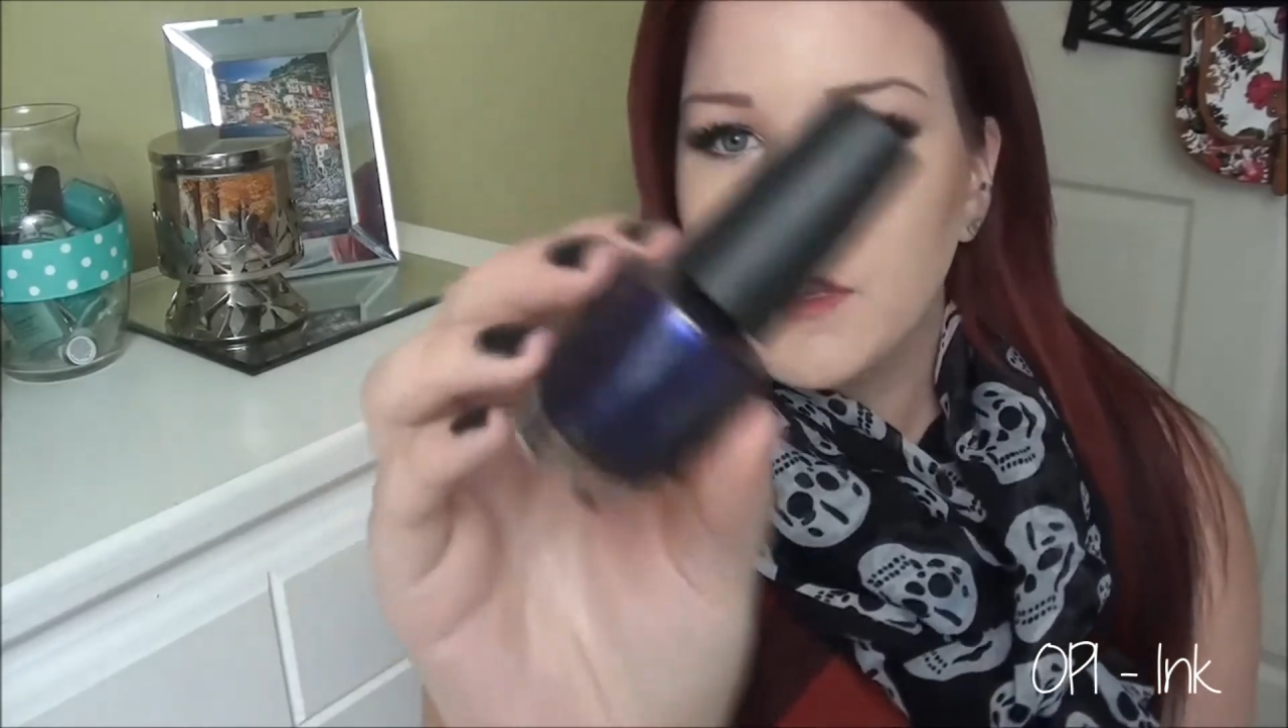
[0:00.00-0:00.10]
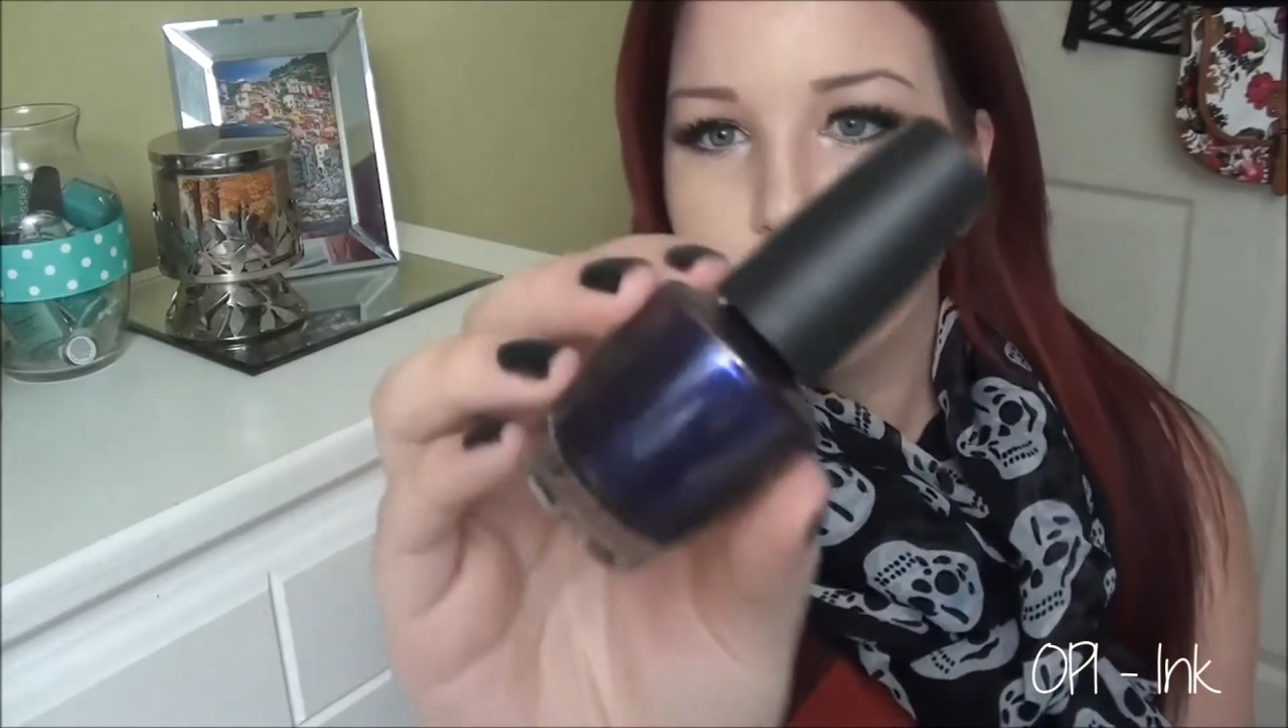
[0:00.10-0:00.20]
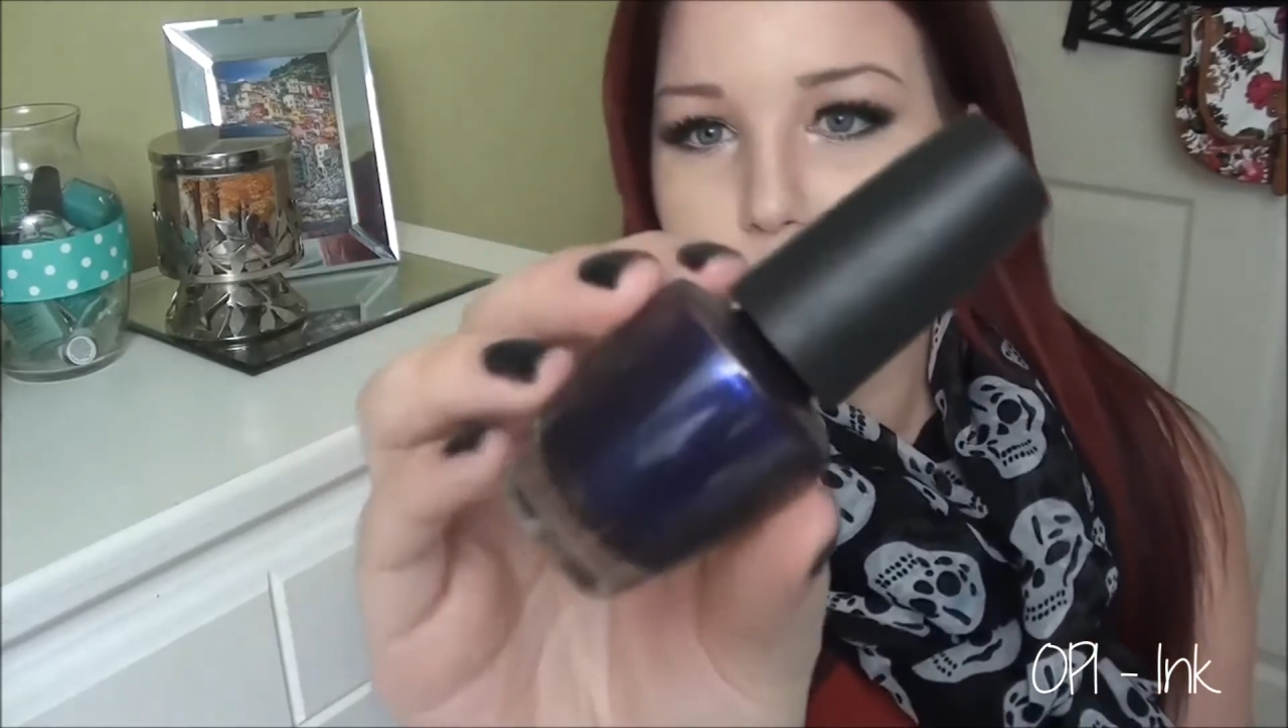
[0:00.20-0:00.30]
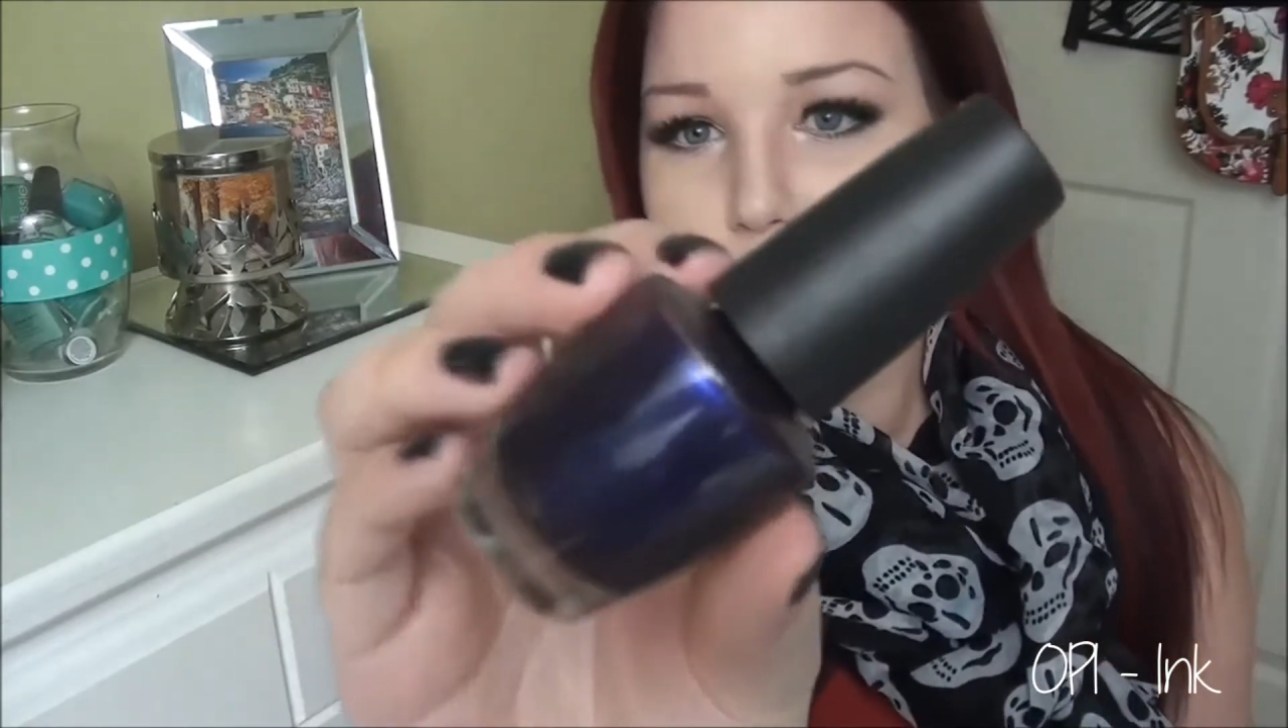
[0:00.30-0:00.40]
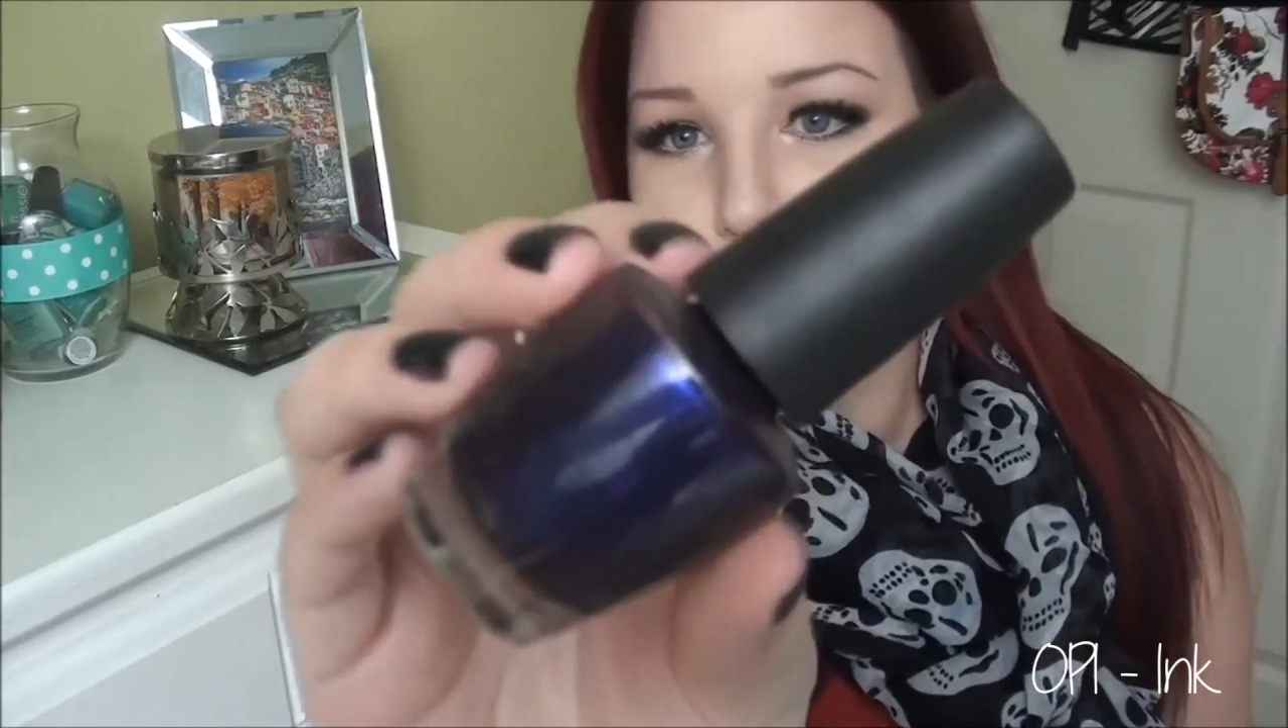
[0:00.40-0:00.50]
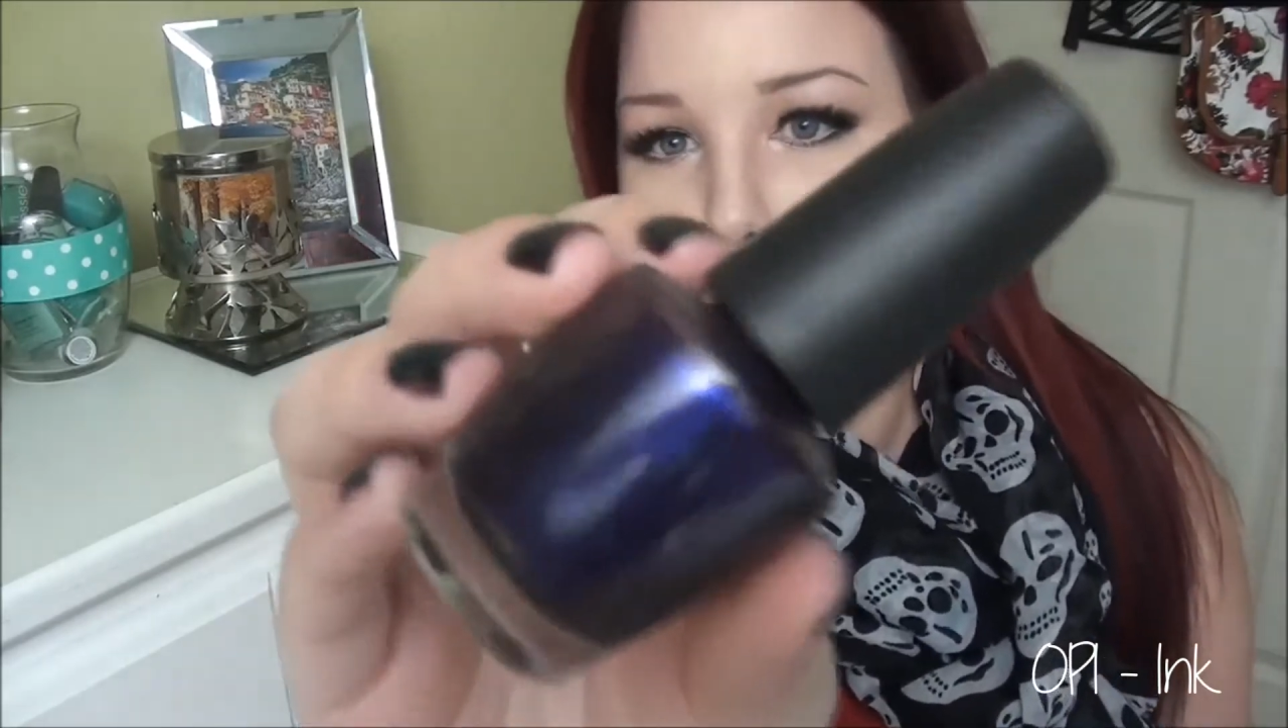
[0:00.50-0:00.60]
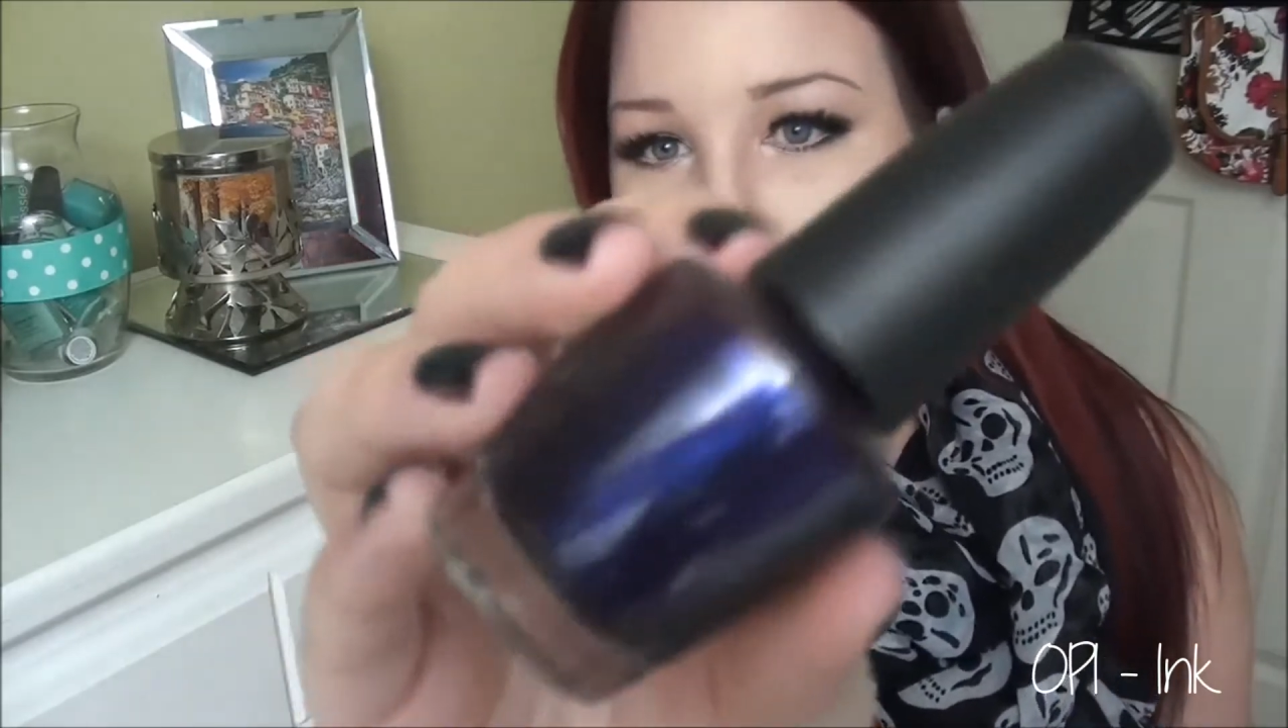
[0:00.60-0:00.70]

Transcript: I'll show it to you